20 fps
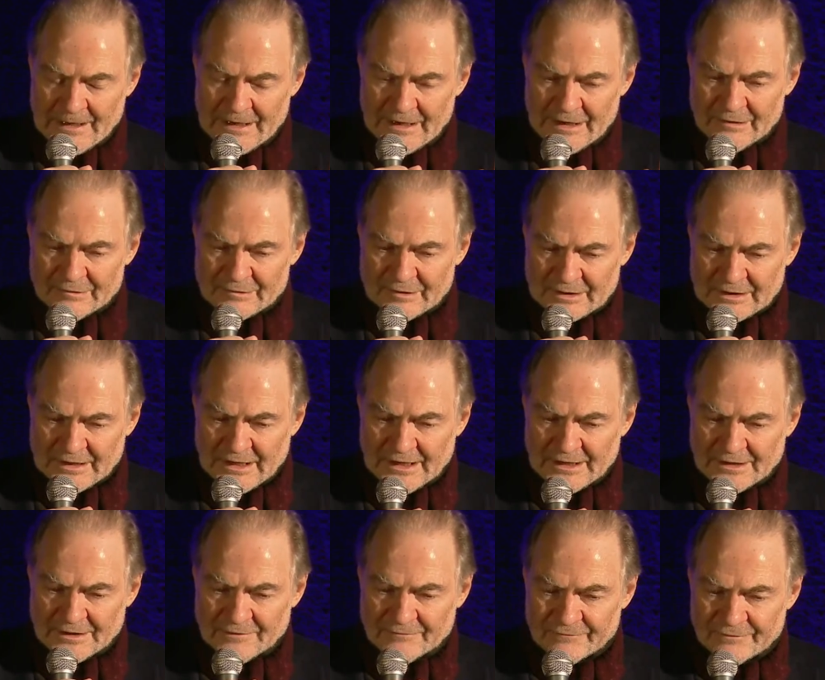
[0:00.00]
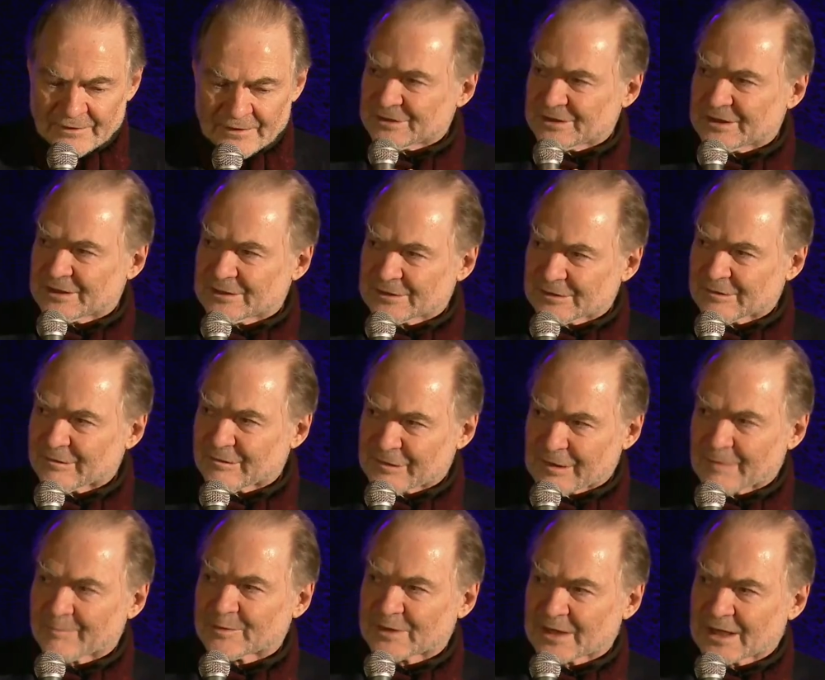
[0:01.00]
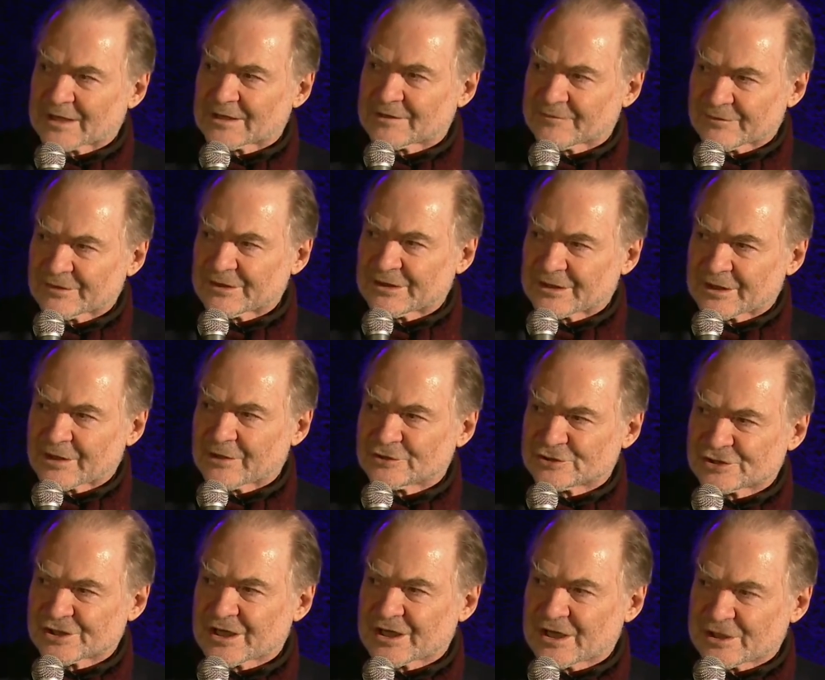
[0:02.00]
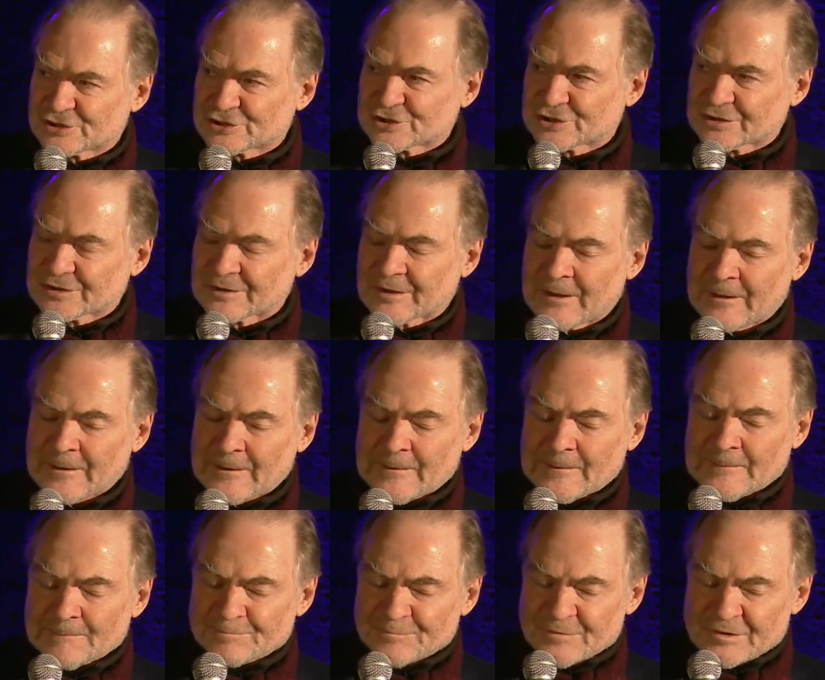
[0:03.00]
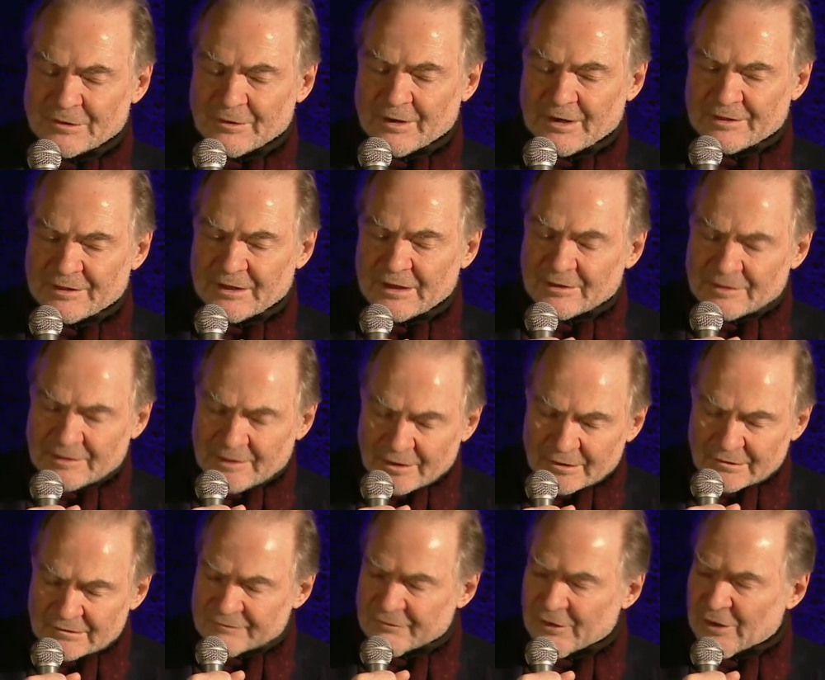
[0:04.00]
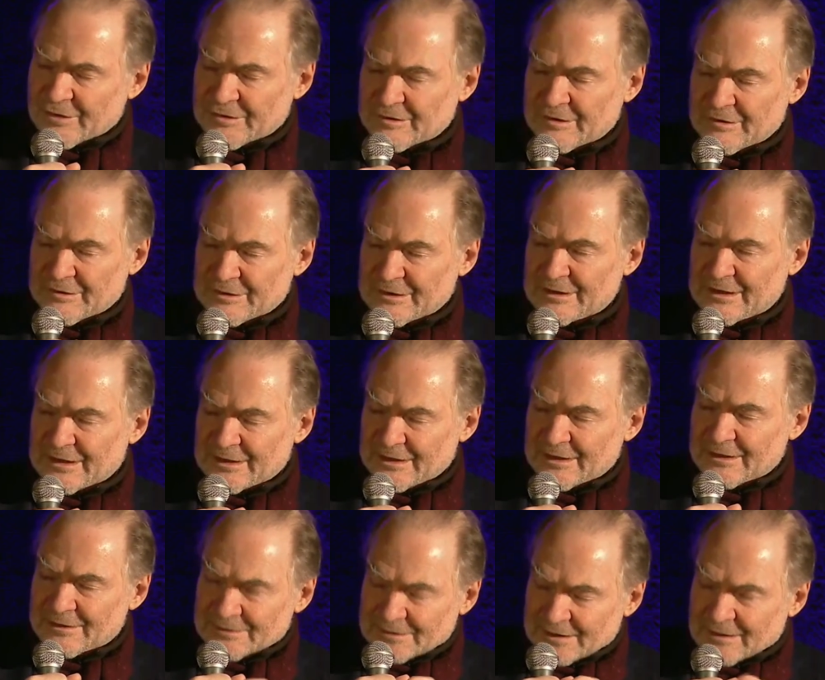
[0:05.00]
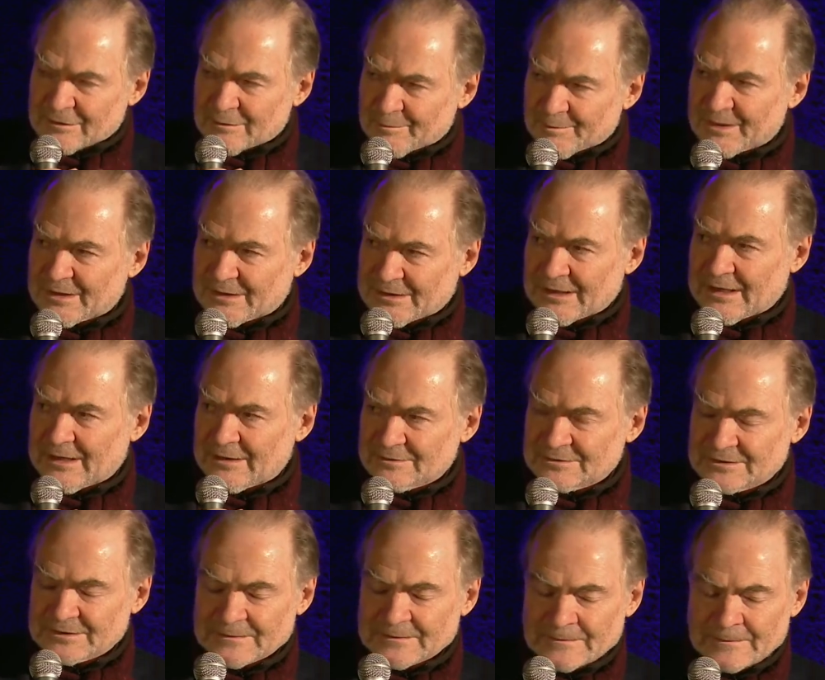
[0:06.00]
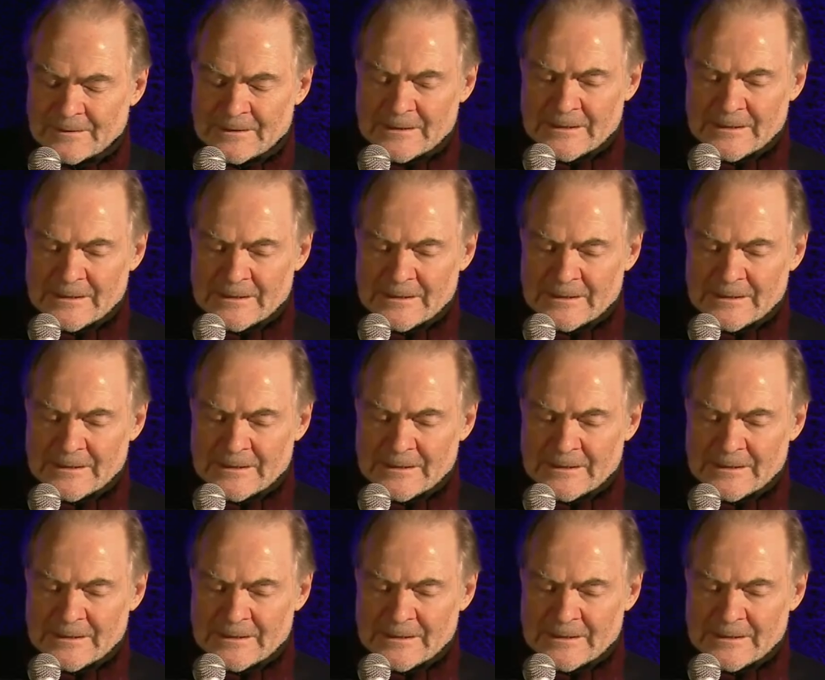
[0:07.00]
is a kind of deal and some kind of a negotiation. So I think those voices are getting a little bit louder,